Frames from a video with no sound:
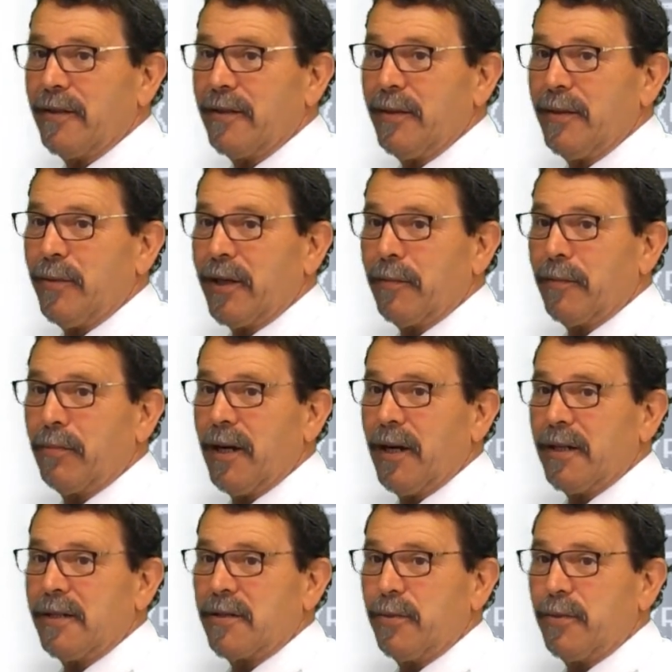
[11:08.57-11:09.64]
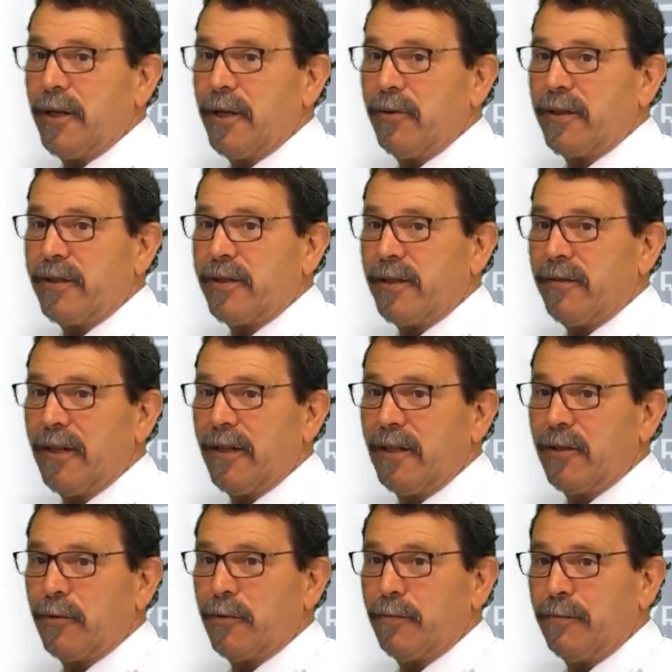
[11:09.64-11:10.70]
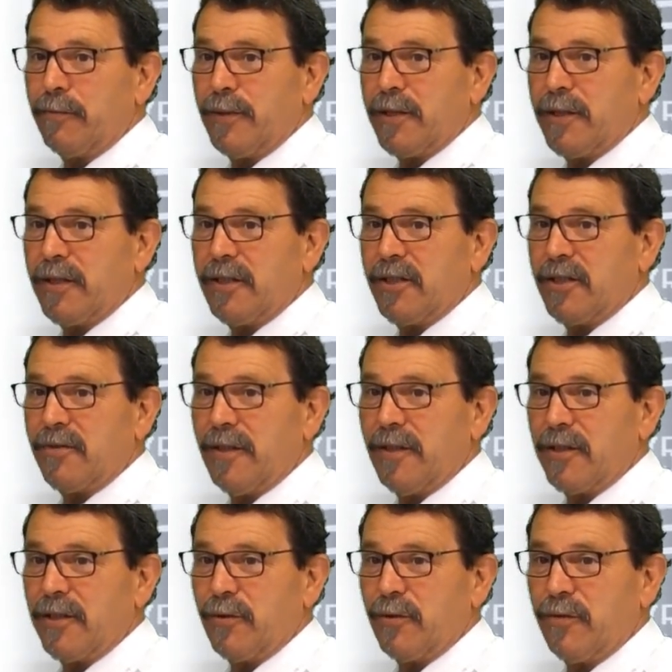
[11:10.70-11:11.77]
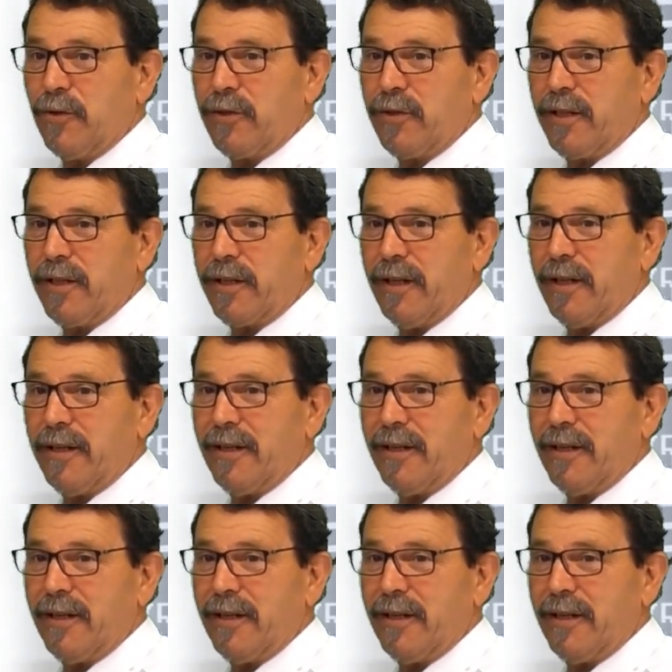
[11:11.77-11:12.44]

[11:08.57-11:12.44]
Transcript: dimming, blinds, priority, value, percentage value, floating